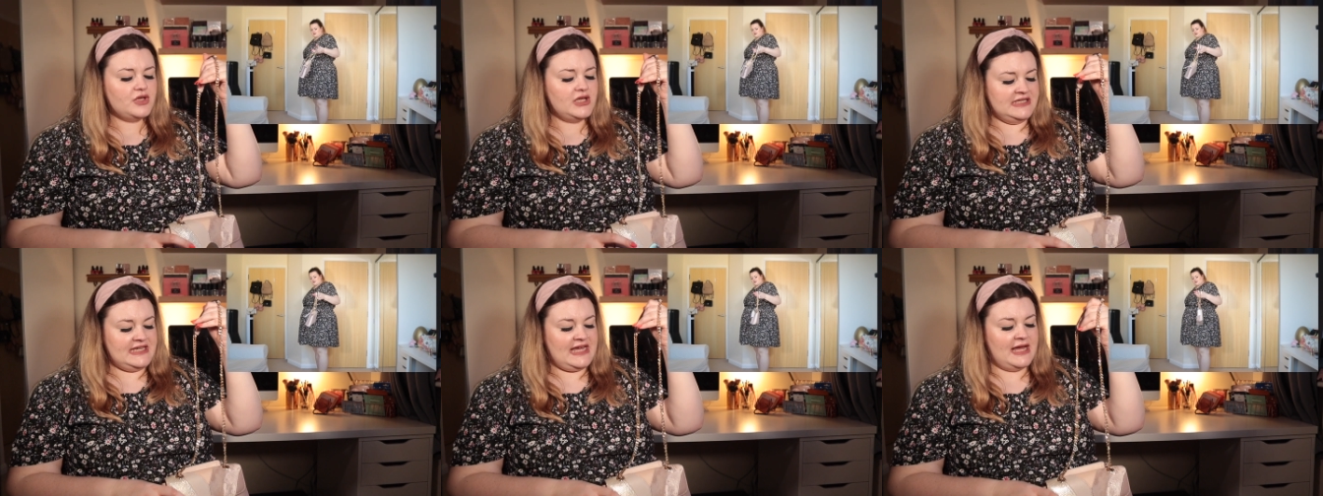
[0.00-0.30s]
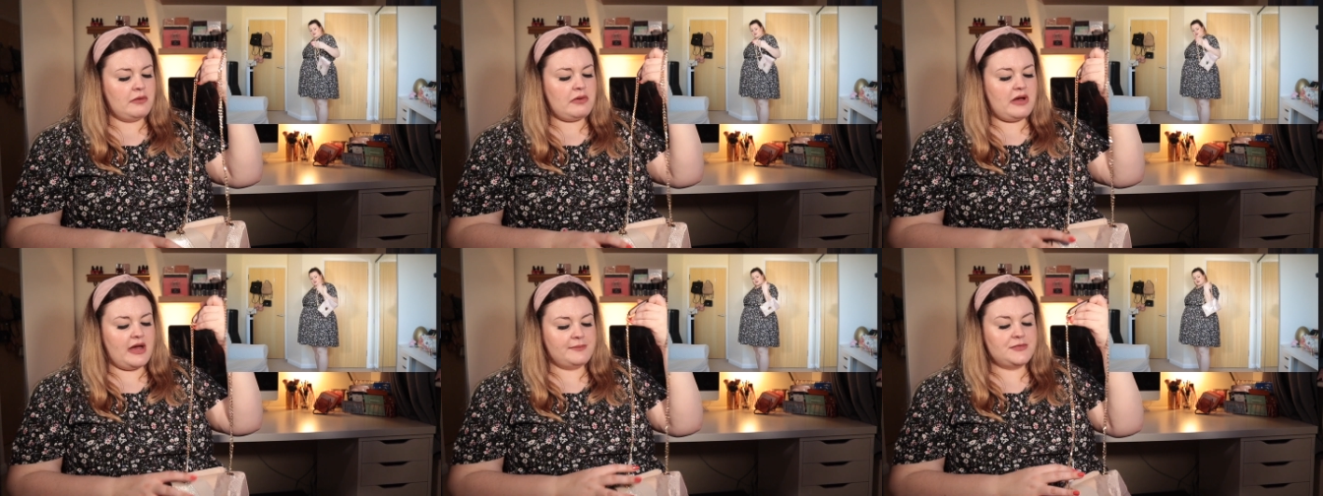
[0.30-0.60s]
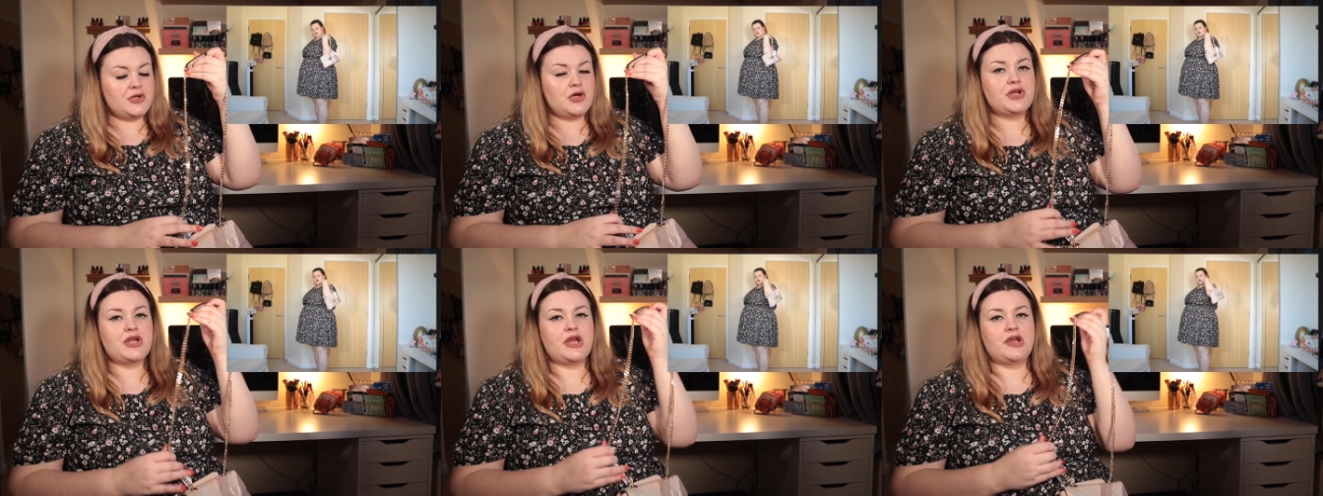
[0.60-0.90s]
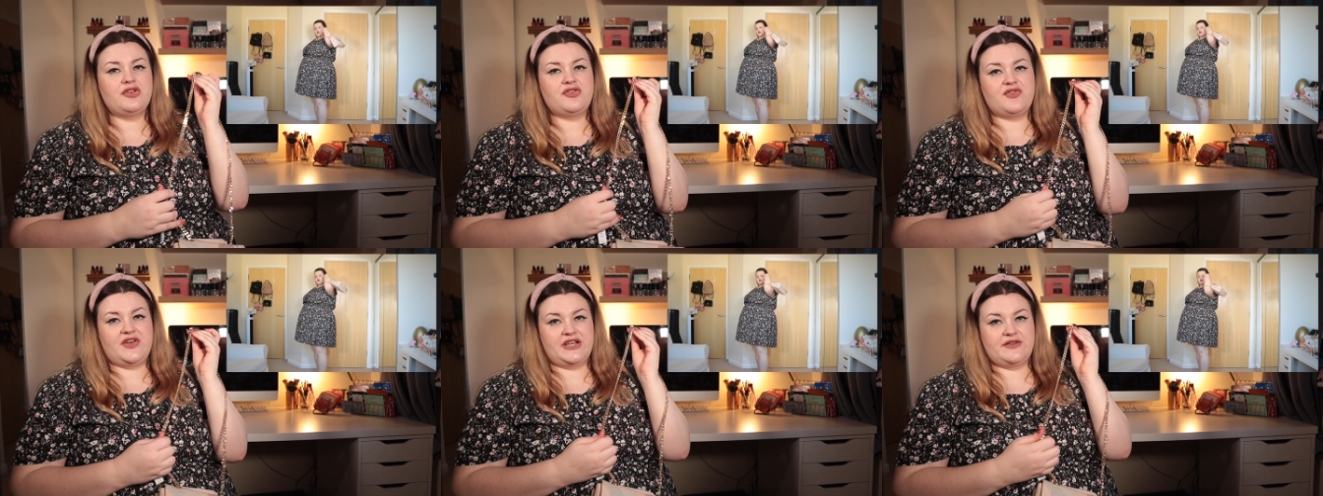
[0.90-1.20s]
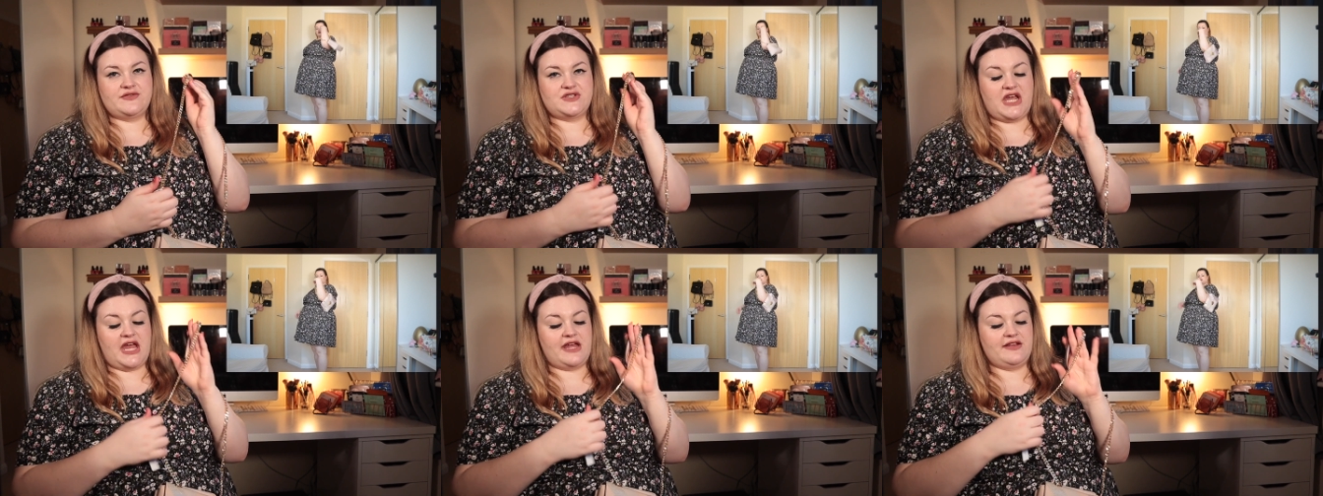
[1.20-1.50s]
Now I'm not a huge
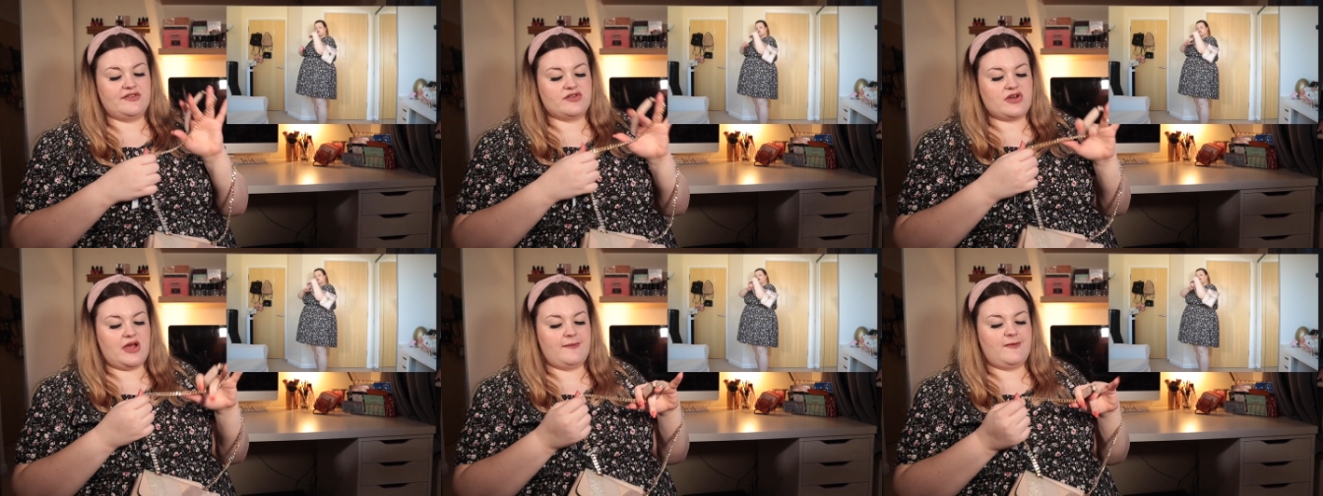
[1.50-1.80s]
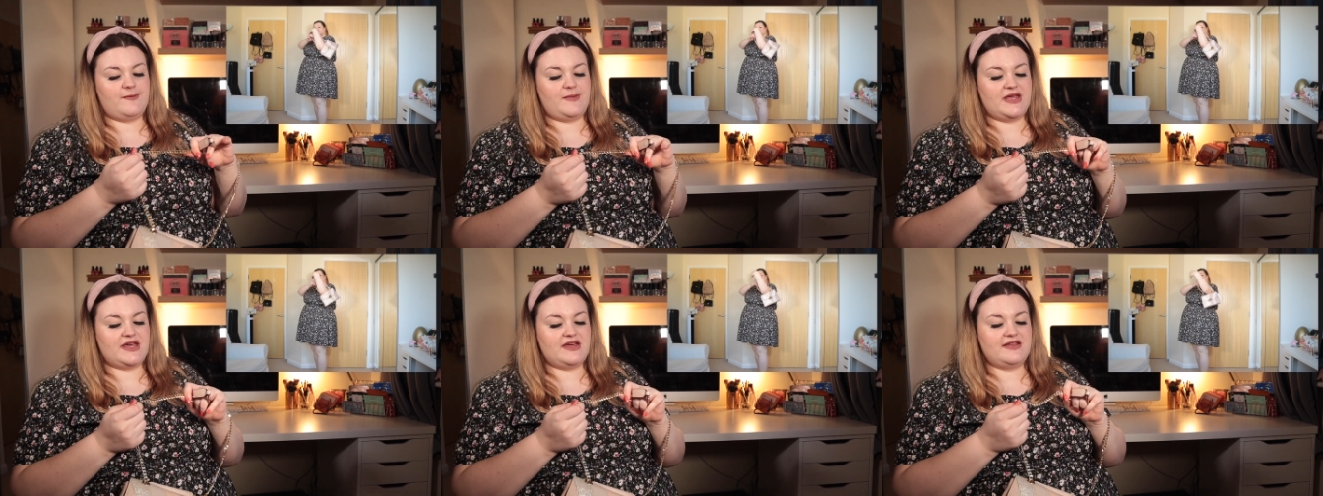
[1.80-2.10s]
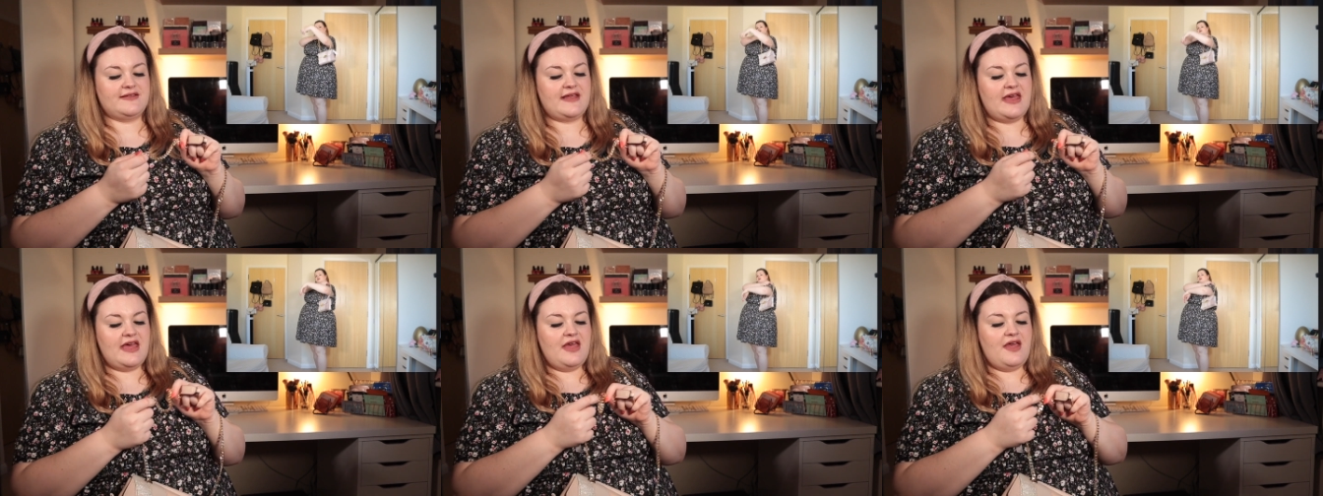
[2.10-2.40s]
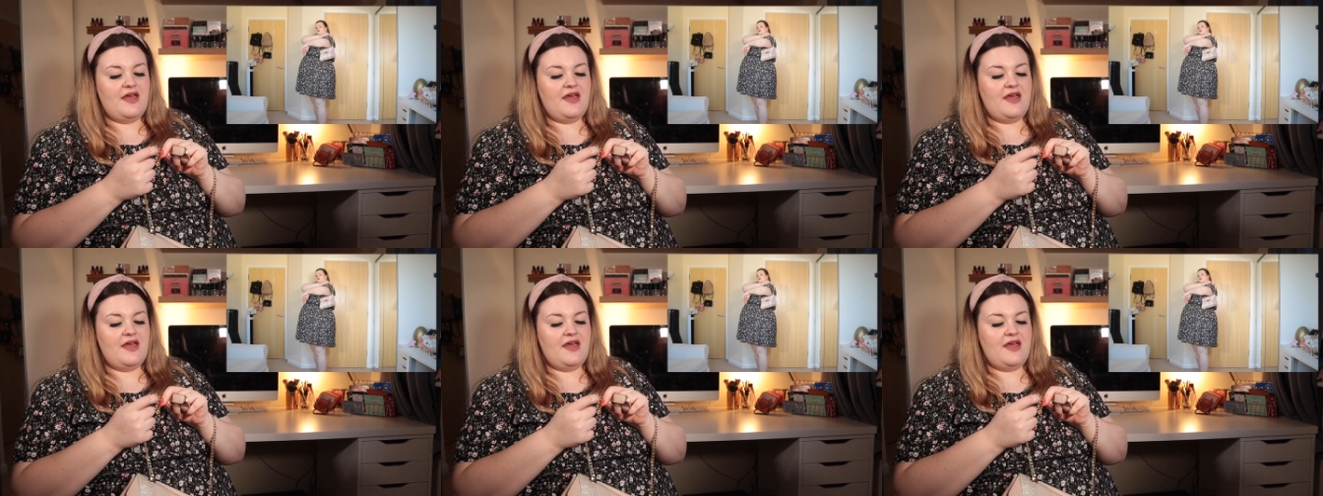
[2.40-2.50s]
fan of chain straps because